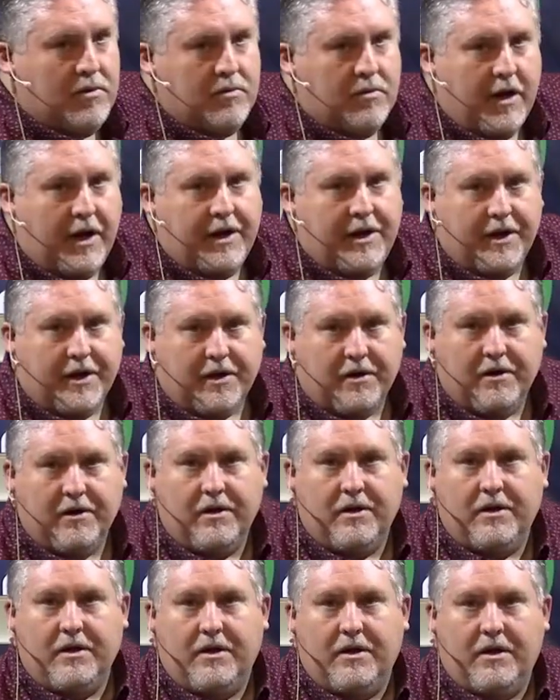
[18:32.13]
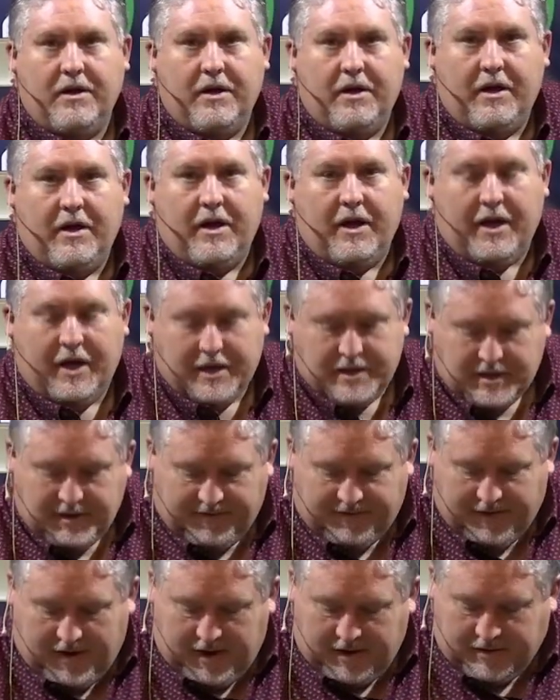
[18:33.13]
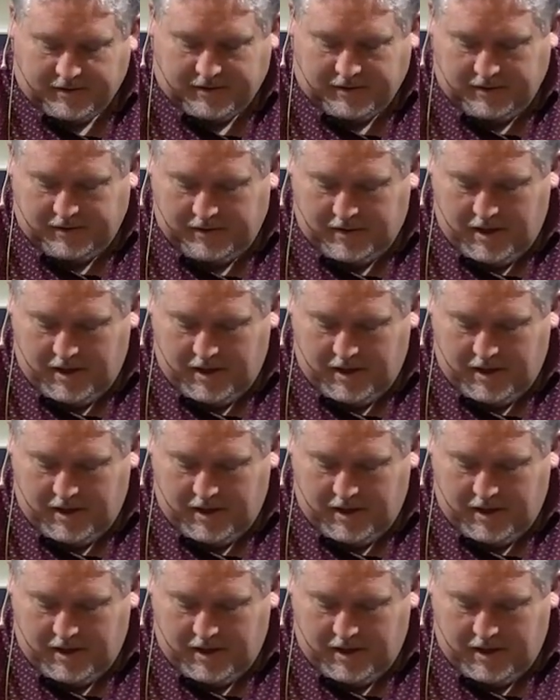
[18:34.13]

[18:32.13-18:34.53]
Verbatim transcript: right here, and it's the Father.